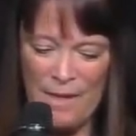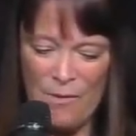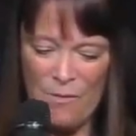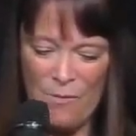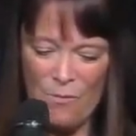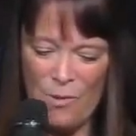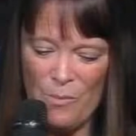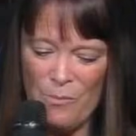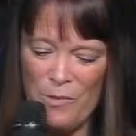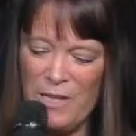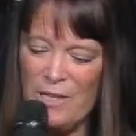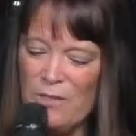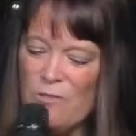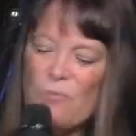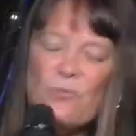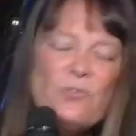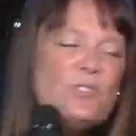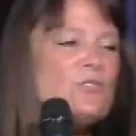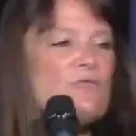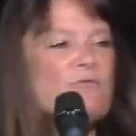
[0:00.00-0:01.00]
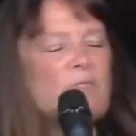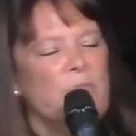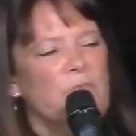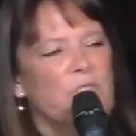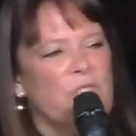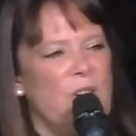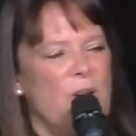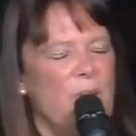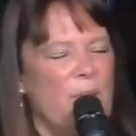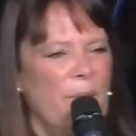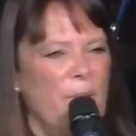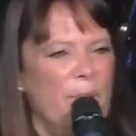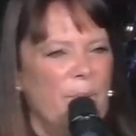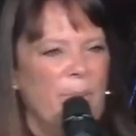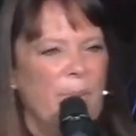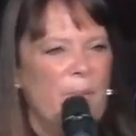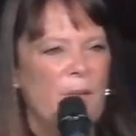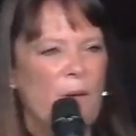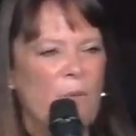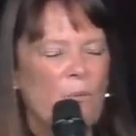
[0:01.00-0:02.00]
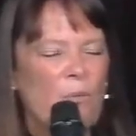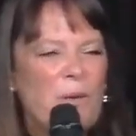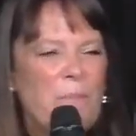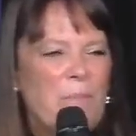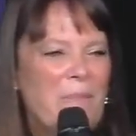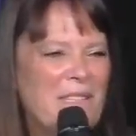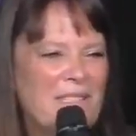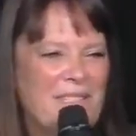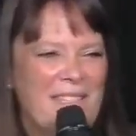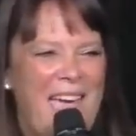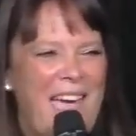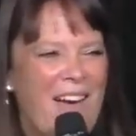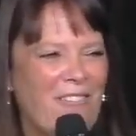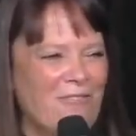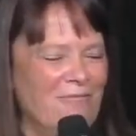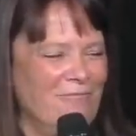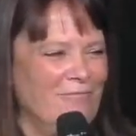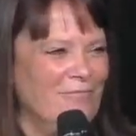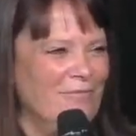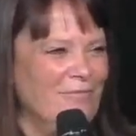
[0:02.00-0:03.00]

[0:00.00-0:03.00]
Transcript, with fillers: When we ignore scripture, we miss out